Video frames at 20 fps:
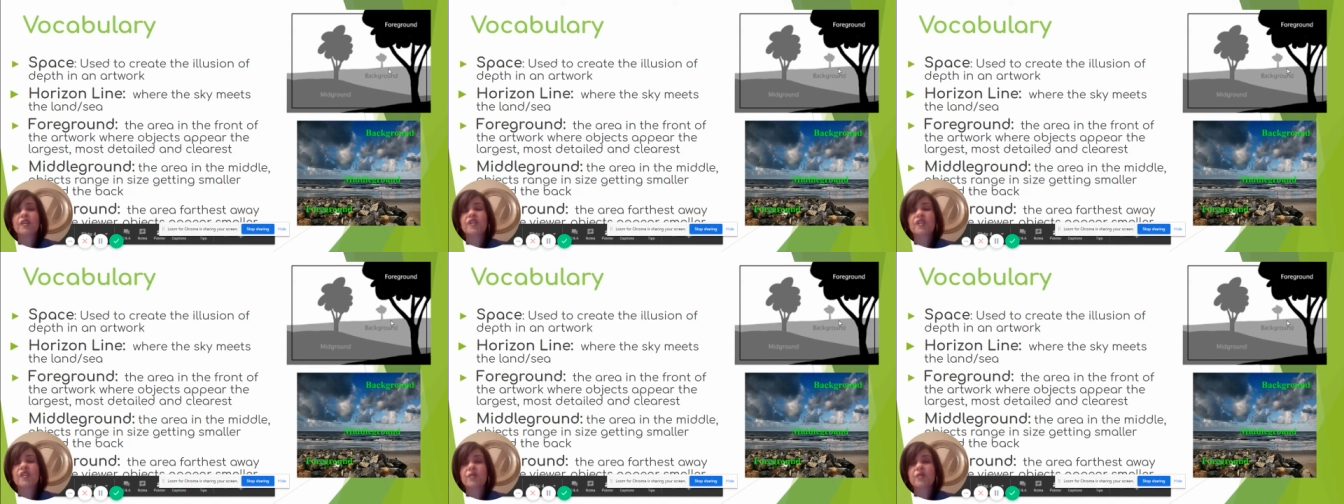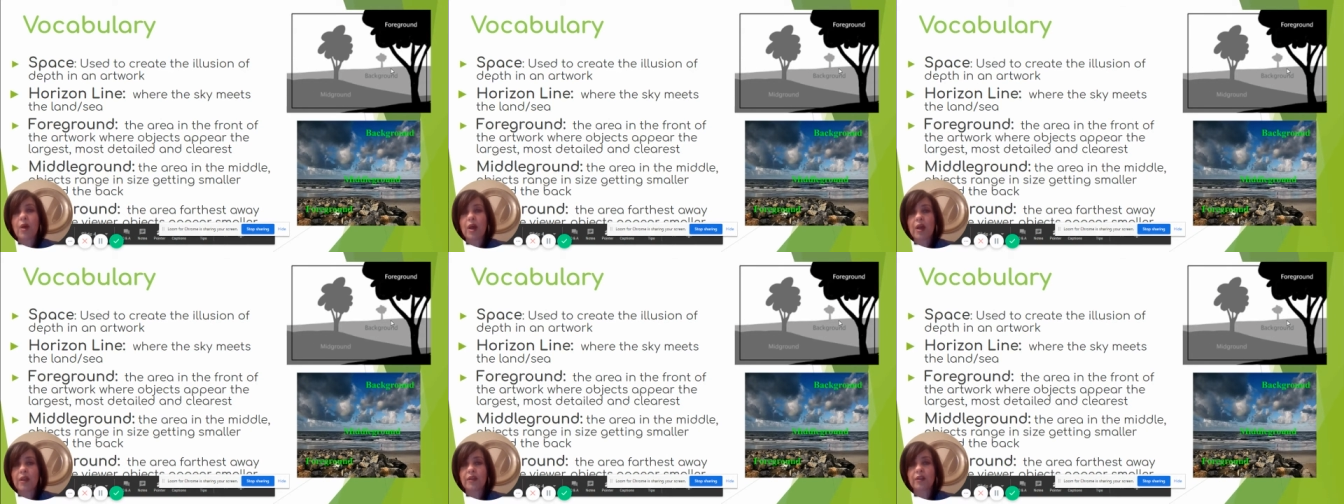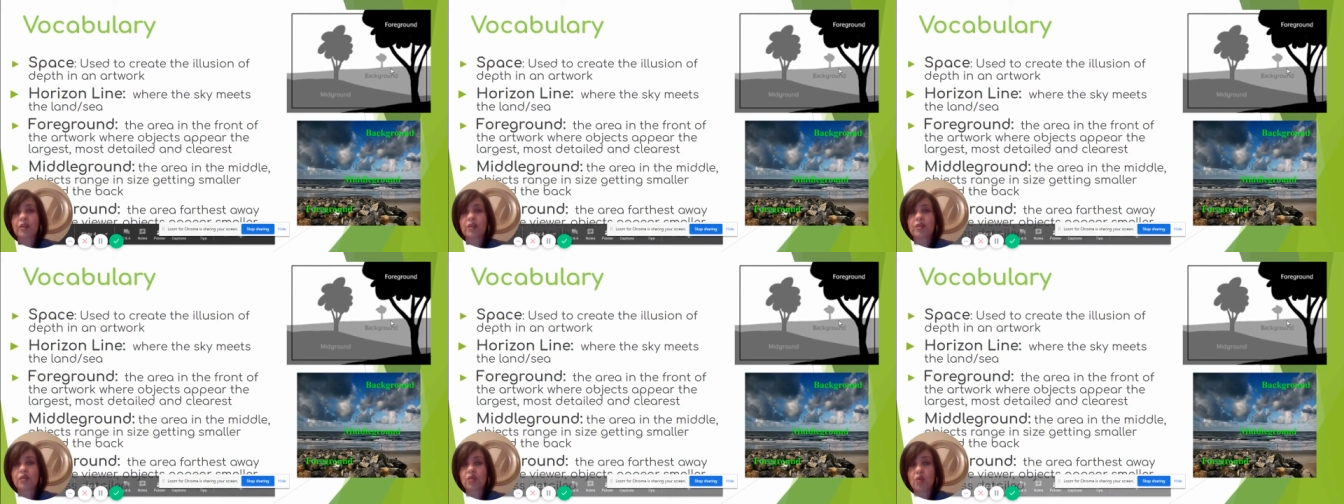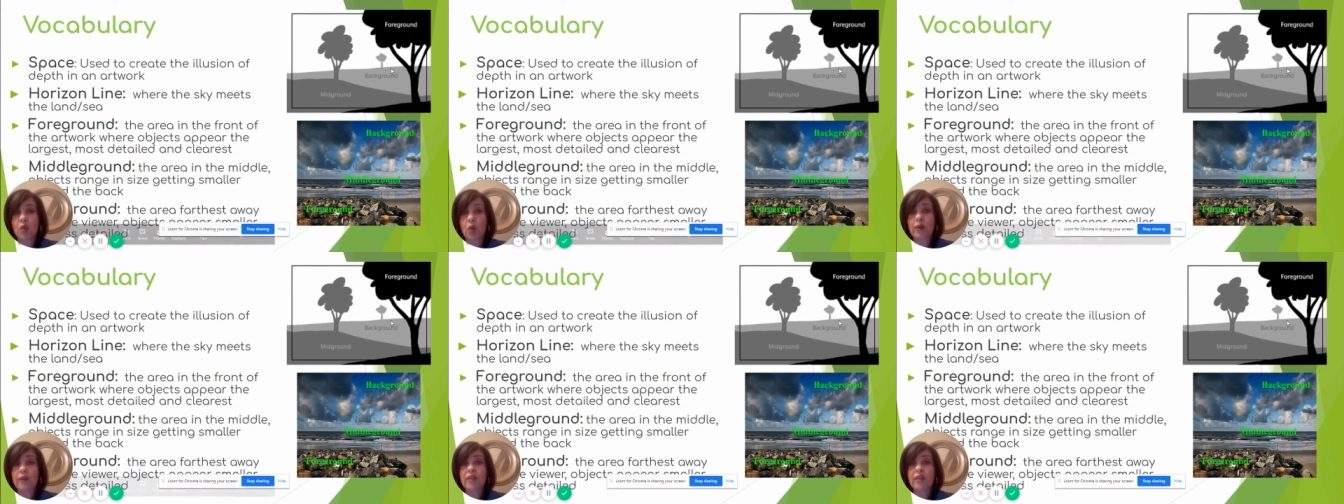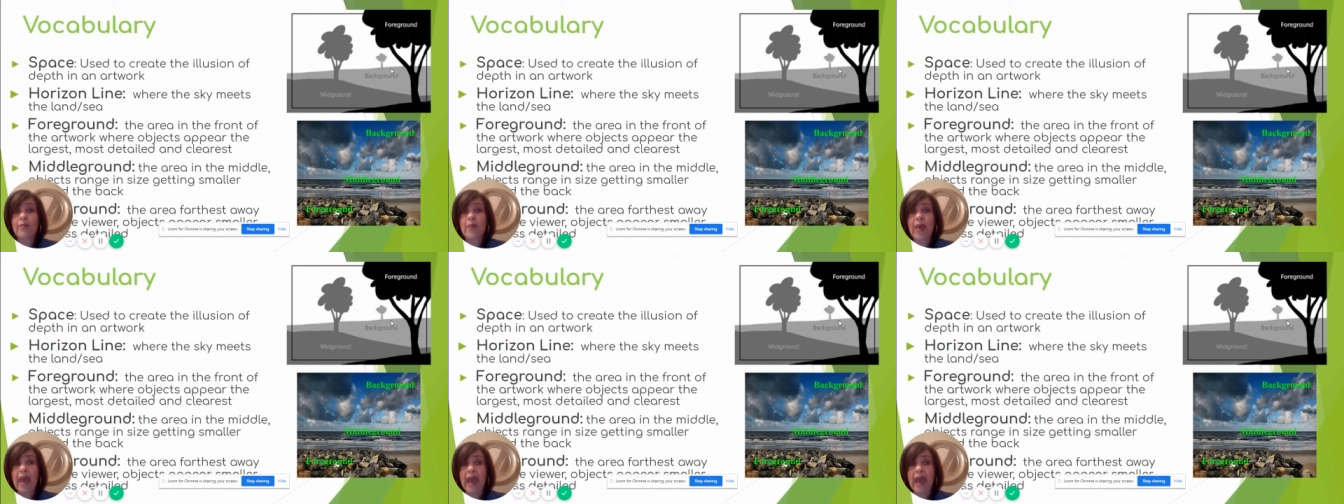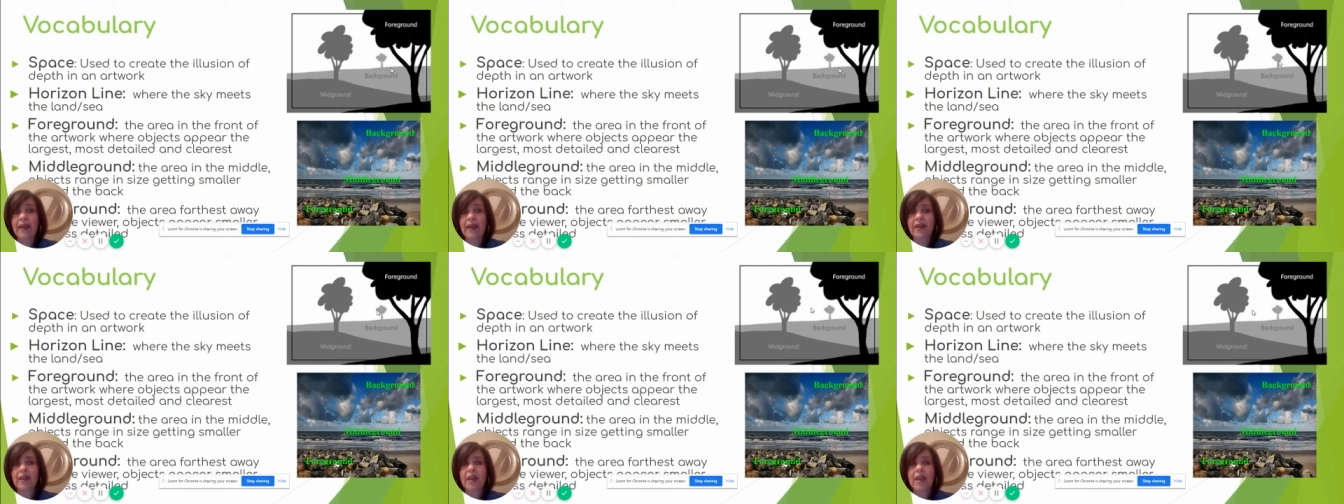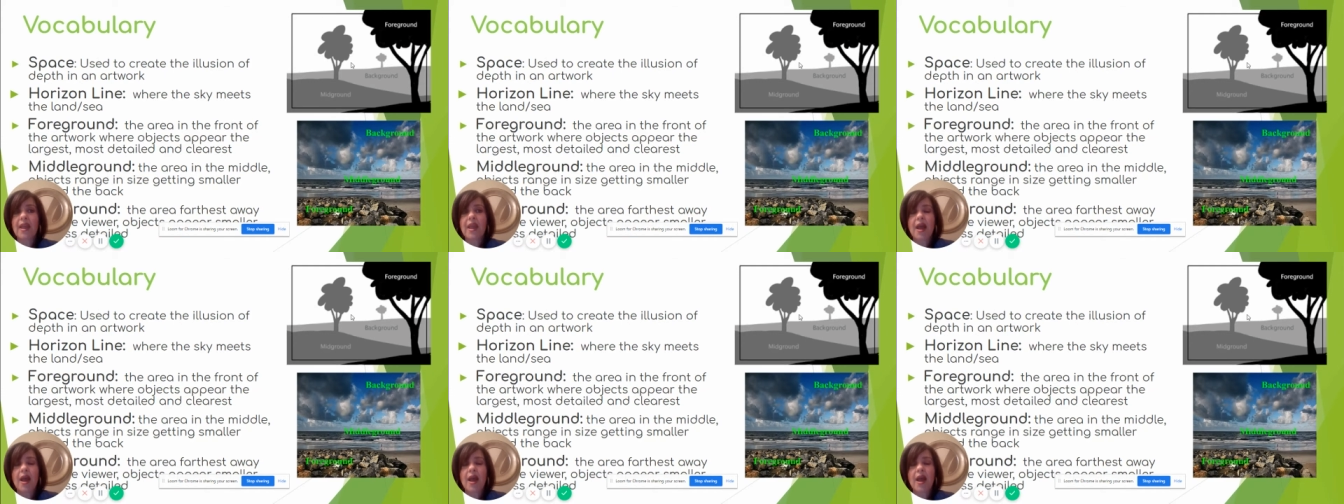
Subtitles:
smaller toward the back.